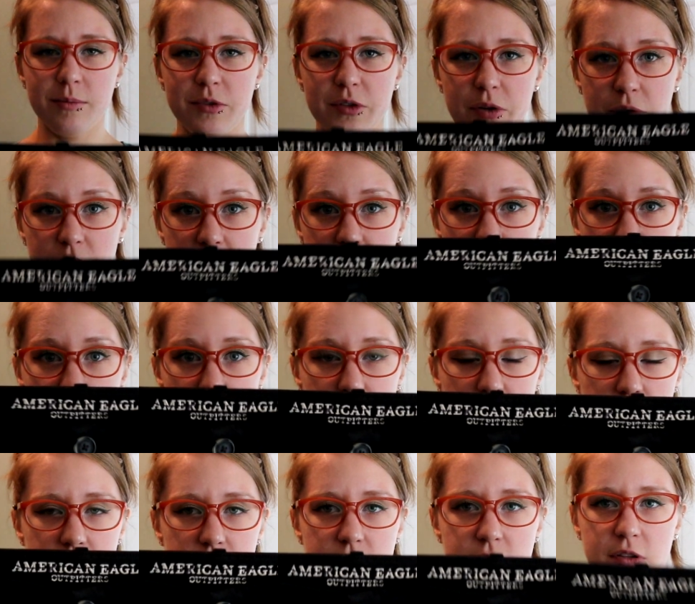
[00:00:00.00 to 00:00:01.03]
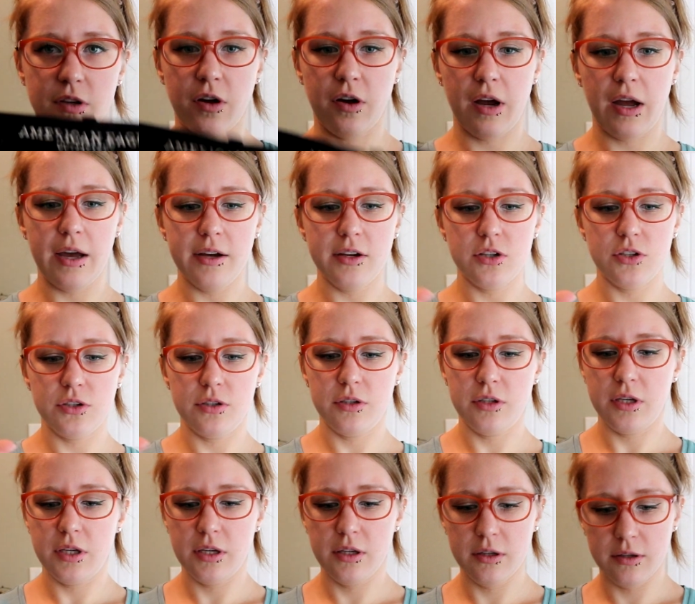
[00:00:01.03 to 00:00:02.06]
So these shorts are
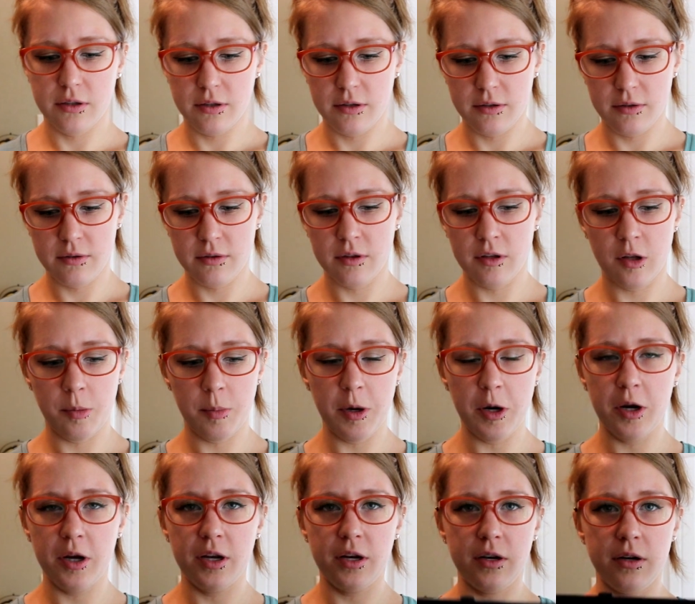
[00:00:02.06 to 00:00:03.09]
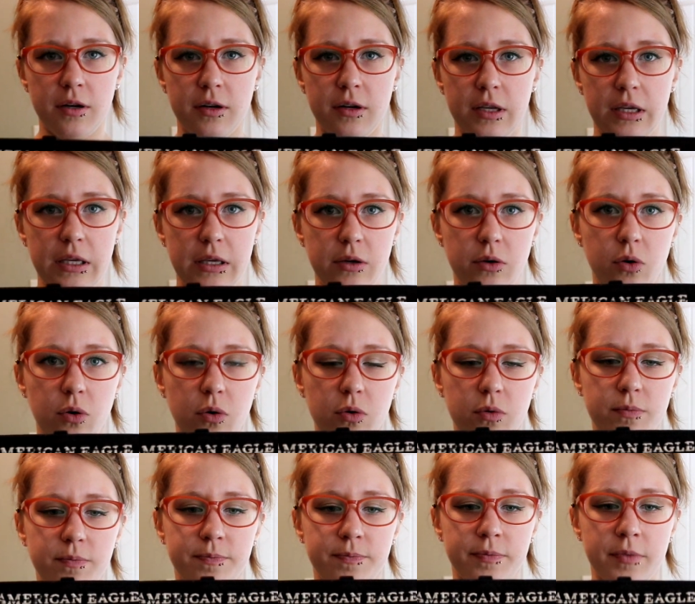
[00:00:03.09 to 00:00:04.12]
actually American
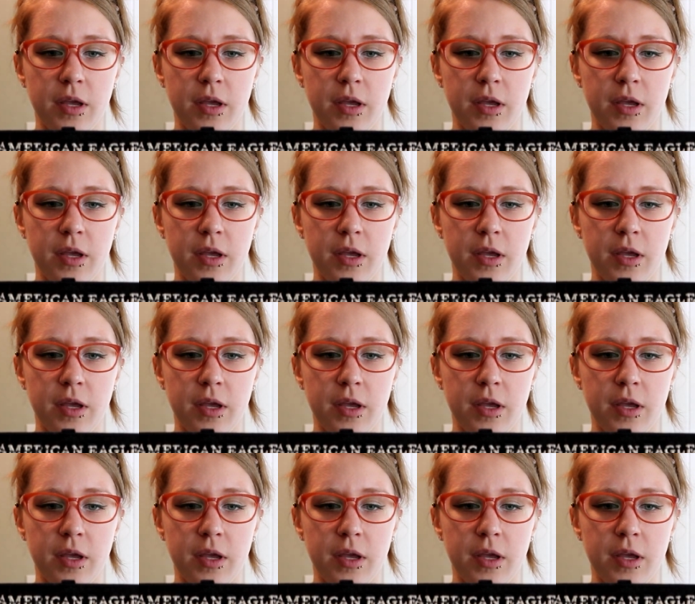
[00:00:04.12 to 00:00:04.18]
Eagle,